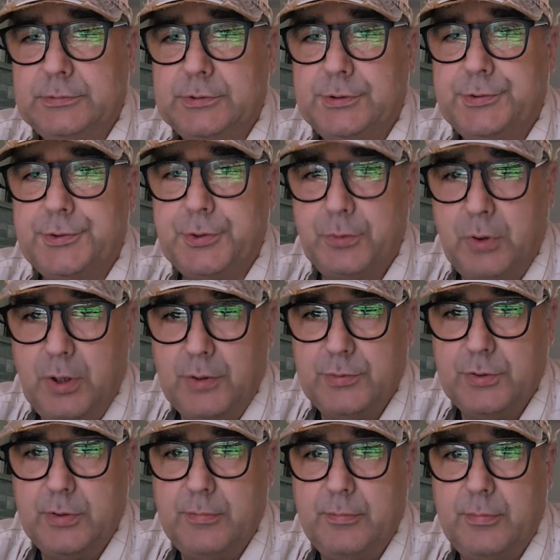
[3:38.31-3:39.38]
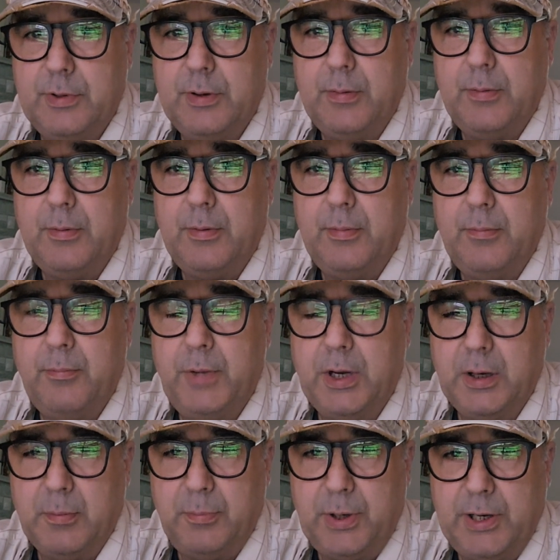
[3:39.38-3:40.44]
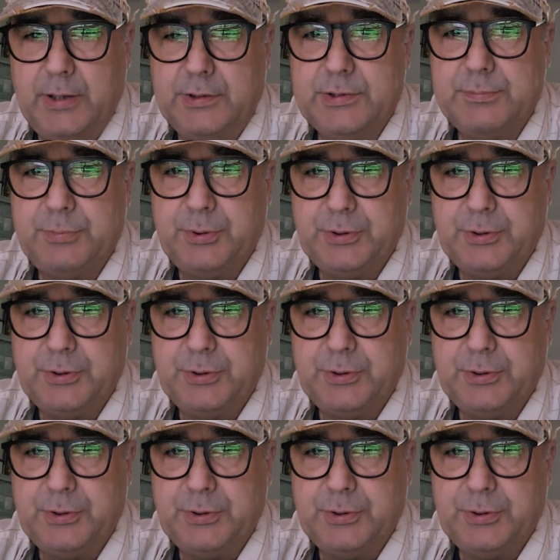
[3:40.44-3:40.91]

the 200 megabytes